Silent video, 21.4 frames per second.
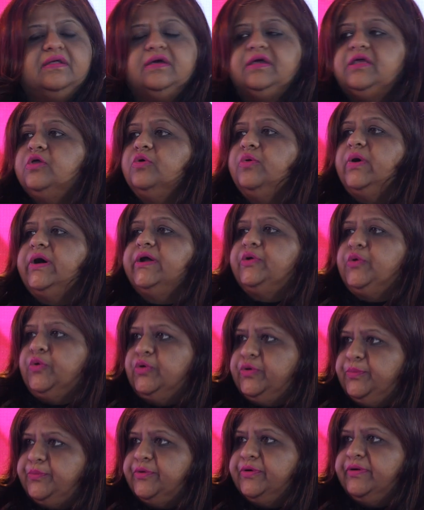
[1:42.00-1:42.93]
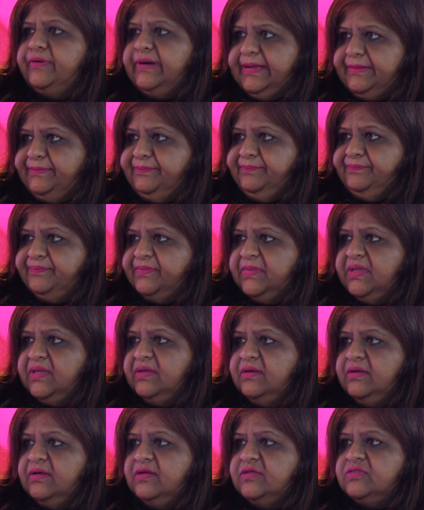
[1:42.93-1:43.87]
a QR code program.
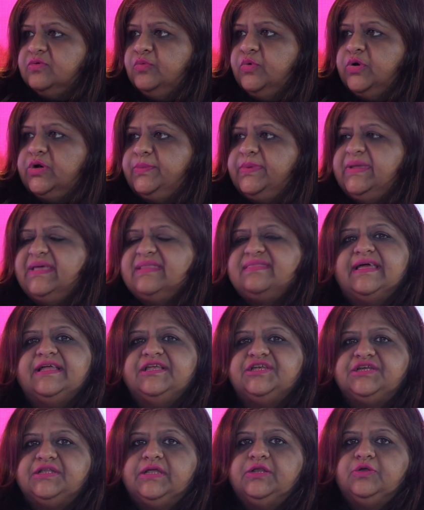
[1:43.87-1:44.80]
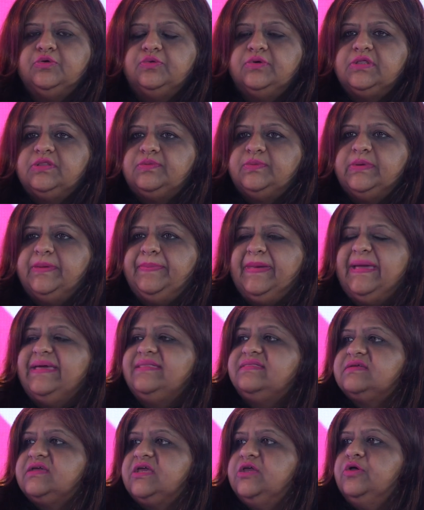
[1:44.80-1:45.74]
So what we essentially do is we
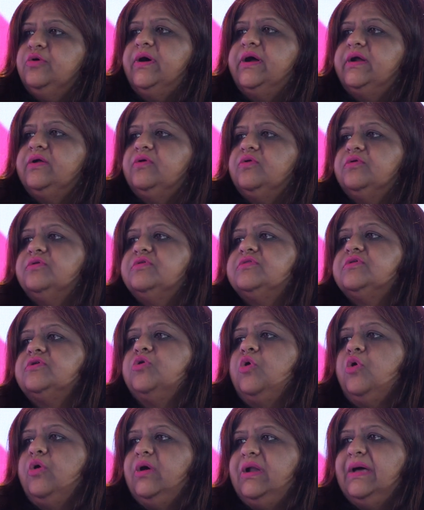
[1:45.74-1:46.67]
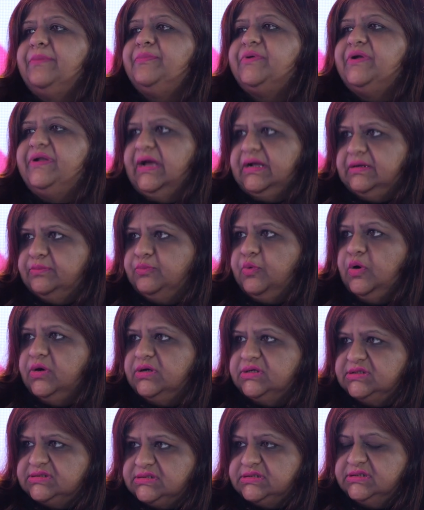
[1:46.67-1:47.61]
paste QR codes on all our product
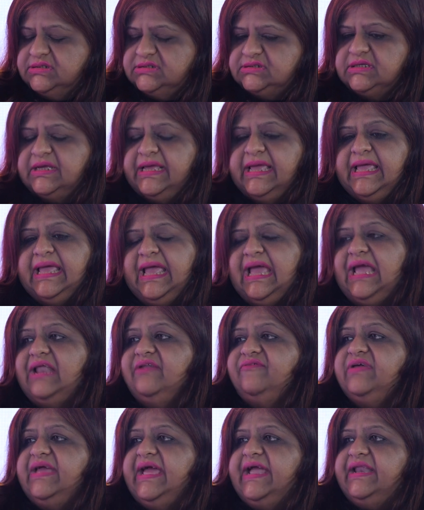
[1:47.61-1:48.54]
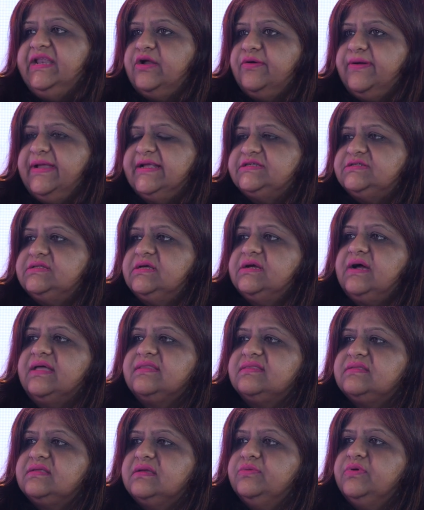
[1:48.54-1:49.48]
boxes, and we encourage the
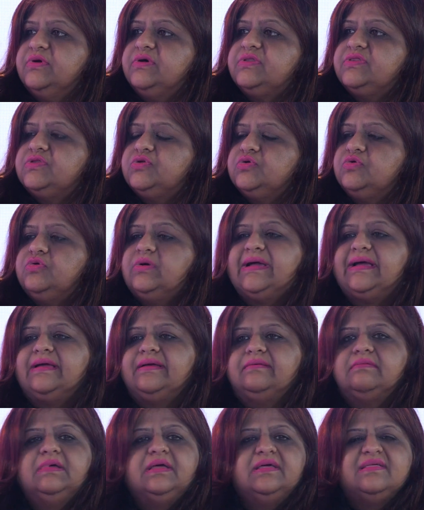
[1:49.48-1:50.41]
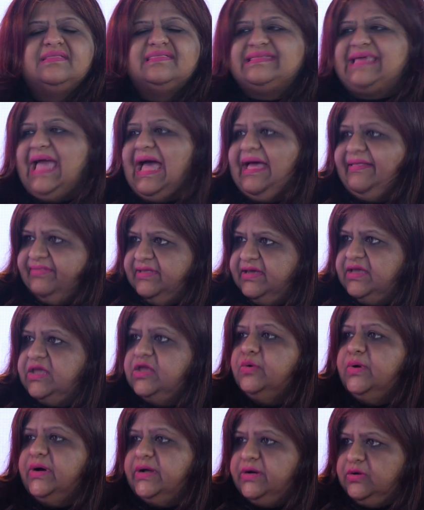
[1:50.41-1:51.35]
customers to scan the
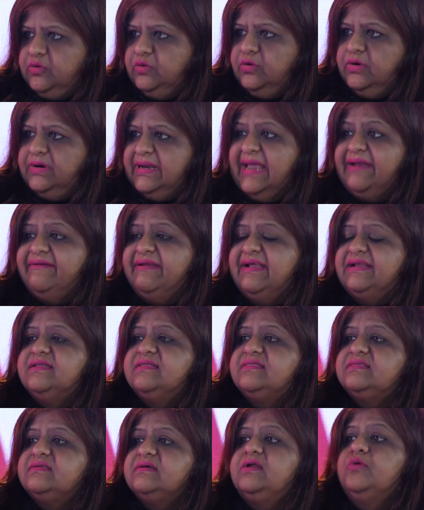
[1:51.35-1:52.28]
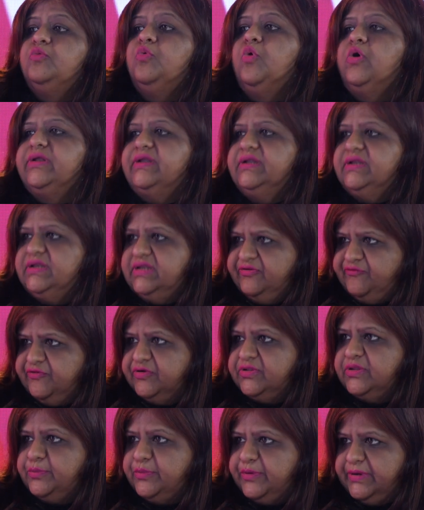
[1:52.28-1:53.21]
QR code and register a warranty
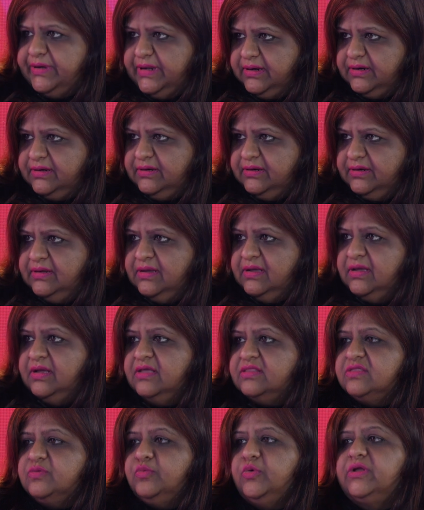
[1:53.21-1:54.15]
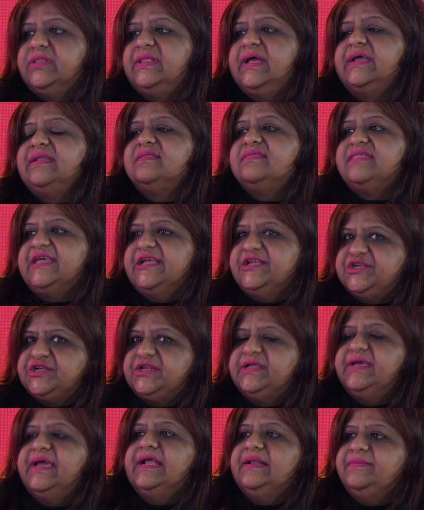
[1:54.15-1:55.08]
for the product. So what that
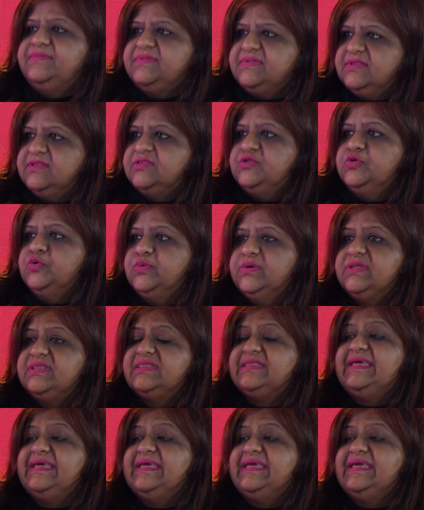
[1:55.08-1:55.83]
essentially helps us do is